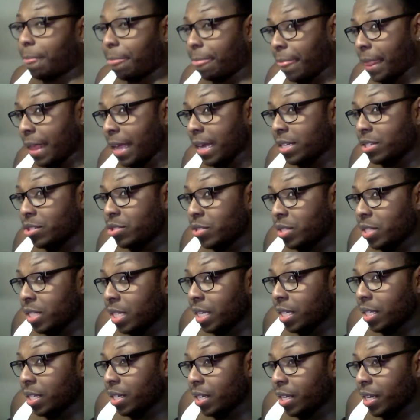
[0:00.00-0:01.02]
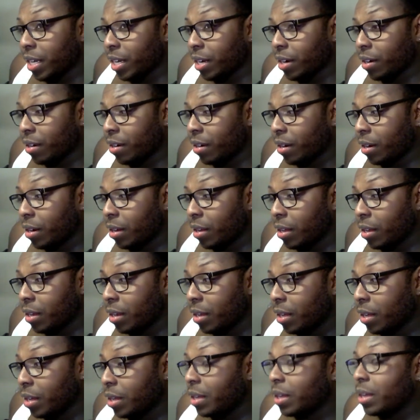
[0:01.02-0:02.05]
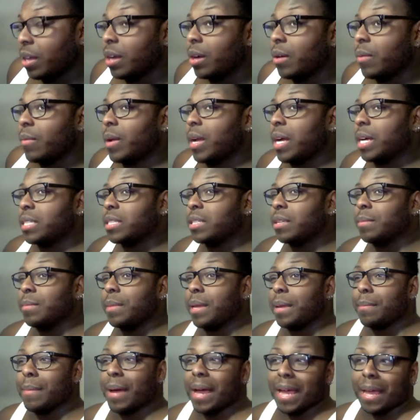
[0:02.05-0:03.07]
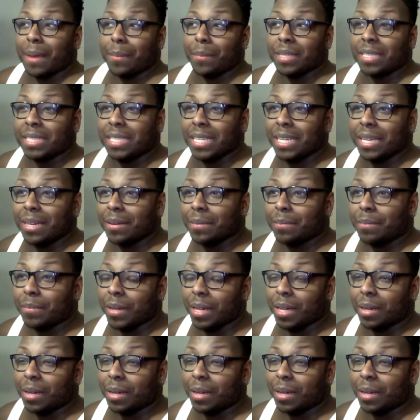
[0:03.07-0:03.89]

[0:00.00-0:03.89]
Interesting looking girl. We also meet Miami Tip.